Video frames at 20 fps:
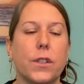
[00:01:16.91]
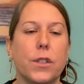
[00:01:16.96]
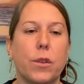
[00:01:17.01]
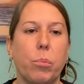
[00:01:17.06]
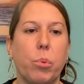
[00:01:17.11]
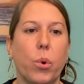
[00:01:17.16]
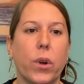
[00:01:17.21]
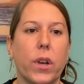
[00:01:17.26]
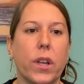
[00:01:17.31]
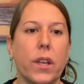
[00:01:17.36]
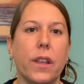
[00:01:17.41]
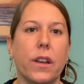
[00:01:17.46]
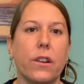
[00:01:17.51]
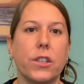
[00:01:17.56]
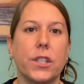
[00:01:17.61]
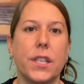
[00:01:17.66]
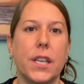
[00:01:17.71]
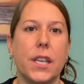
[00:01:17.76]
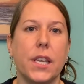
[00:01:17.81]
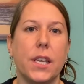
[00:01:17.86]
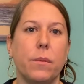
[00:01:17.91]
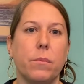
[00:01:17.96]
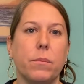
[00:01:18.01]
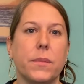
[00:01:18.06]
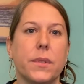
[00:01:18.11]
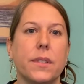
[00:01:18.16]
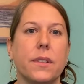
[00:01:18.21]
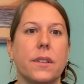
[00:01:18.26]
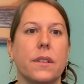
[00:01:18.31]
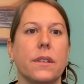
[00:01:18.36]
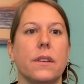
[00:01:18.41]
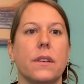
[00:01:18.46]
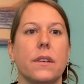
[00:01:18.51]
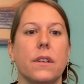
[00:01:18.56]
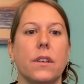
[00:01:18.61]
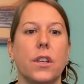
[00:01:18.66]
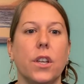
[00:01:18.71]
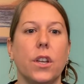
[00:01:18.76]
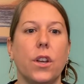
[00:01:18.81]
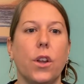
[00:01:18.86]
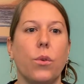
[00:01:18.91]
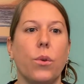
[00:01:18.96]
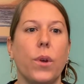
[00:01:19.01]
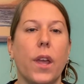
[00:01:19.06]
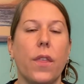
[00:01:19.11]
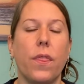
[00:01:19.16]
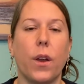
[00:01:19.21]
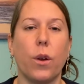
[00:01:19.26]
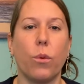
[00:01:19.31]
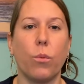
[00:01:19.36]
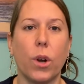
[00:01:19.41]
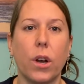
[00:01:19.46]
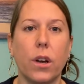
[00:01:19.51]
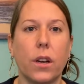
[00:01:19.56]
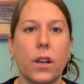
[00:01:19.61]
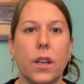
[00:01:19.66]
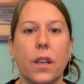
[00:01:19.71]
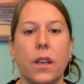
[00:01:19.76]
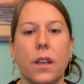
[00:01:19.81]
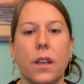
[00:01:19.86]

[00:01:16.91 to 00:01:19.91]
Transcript: supporting their teams, you know, in their work